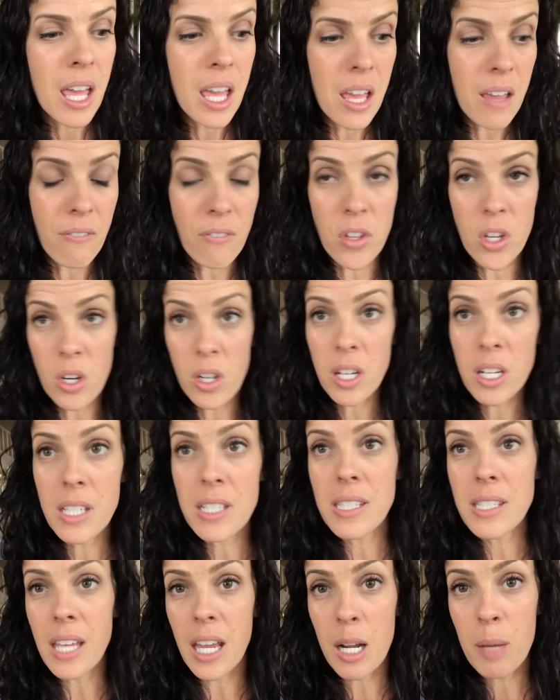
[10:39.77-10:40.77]
if you're going to
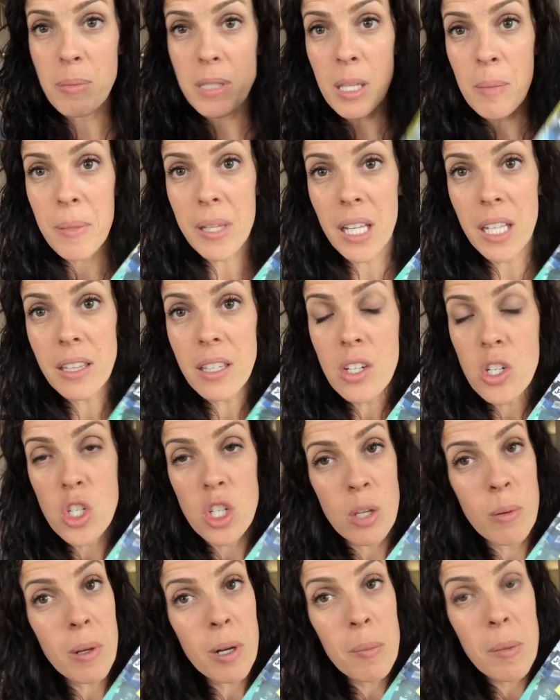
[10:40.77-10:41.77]
set up something like this,
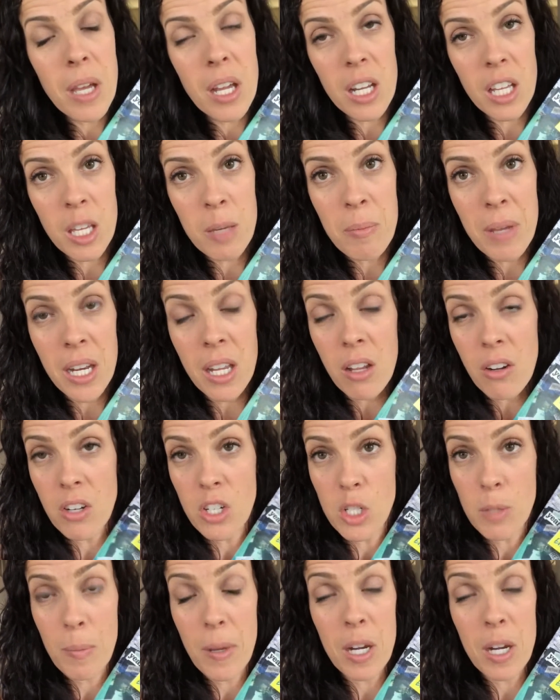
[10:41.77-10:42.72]
you better be on a committee are just district